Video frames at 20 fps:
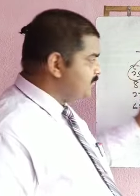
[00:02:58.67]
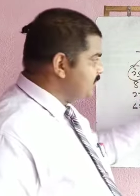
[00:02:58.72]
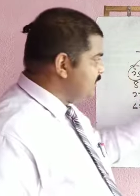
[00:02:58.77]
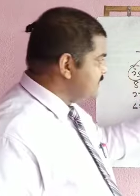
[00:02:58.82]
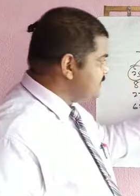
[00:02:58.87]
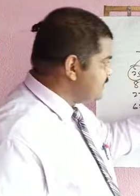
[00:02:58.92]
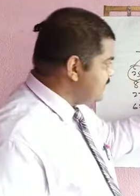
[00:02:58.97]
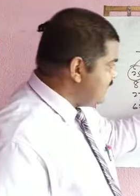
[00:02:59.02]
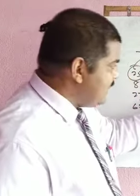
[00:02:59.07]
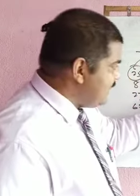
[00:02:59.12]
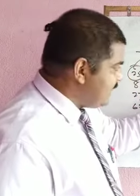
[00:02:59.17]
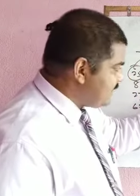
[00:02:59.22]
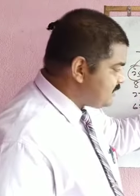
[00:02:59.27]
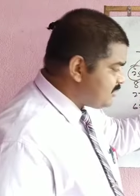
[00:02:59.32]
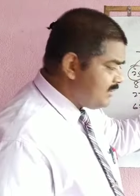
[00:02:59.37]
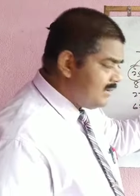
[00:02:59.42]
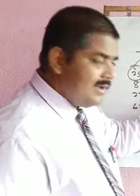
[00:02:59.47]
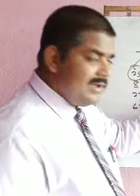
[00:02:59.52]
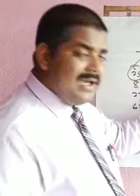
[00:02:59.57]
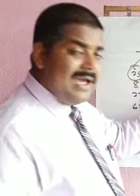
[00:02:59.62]
this
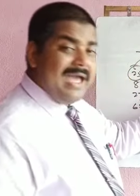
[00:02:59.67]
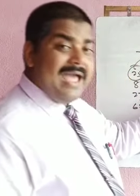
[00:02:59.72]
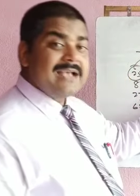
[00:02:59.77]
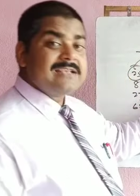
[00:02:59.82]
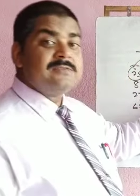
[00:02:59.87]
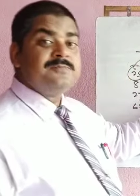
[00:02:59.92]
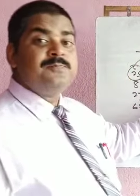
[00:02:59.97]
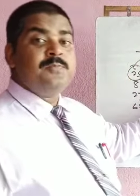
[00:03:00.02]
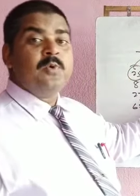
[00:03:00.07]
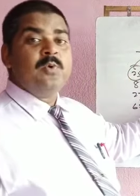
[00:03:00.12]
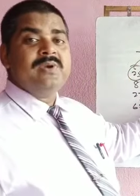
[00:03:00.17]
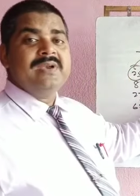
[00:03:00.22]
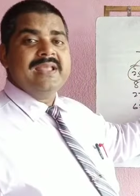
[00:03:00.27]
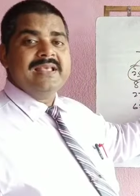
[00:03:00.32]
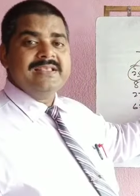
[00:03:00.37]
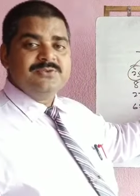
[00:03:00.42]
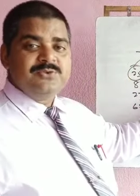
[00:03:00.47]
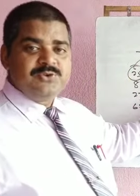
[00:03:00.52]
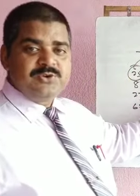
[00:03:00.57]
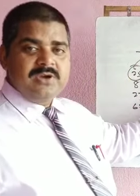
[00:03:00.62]
is
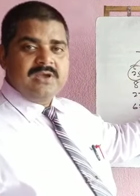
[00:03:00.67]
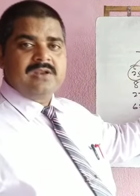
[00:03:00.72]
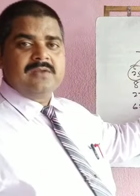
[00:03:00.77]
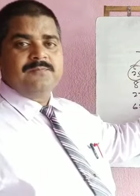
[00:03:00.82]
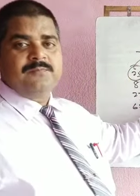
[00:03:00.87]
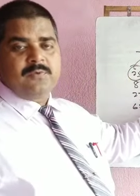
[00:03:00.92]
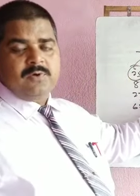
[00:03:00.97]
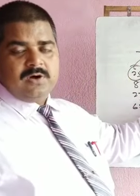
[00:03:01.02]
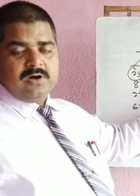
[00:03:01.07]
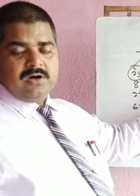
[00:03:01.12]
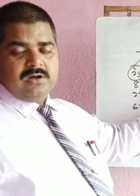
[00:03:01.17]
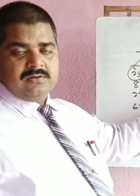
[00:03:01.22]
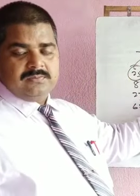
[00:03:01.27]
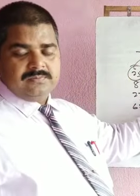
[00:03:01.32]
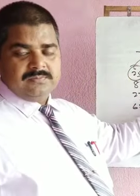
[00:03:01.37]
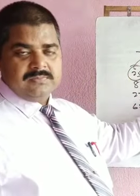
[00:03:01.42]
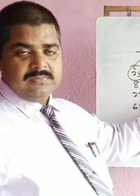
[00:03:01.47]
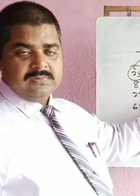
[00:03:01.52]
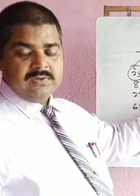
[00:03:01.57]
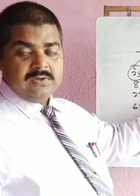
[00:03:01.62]
exponential
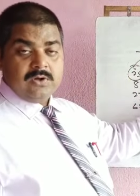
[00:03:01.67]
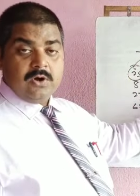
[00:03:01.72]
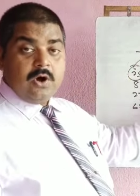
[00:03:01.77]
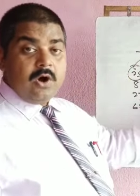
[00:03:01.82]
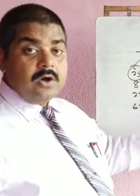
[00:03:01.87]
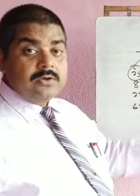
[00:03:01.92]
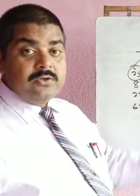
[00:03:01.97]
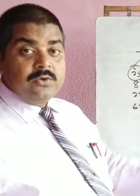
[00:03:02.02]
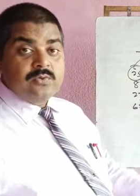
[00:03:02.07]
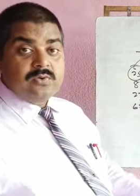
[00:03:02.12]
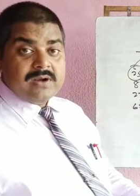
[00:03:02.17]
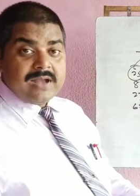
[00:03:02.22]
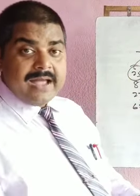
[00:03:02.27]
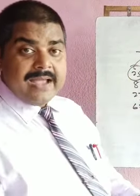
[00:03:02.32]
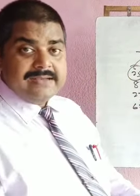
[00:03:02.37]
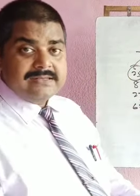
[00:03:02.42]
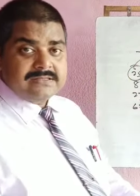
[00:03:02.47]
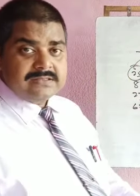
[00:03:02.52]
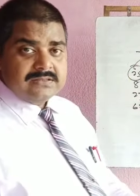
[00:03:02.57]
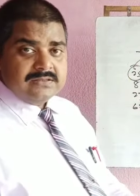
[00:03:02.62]
form. How you
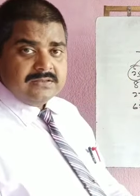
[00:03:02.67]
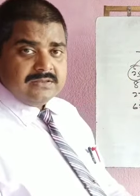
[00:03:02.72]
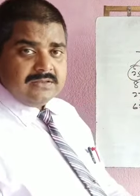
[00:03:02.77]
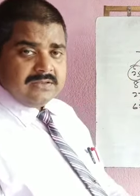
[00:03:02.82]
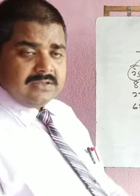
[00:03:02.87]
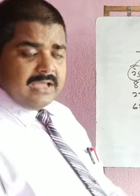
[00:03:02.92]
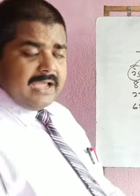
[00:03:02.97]
write?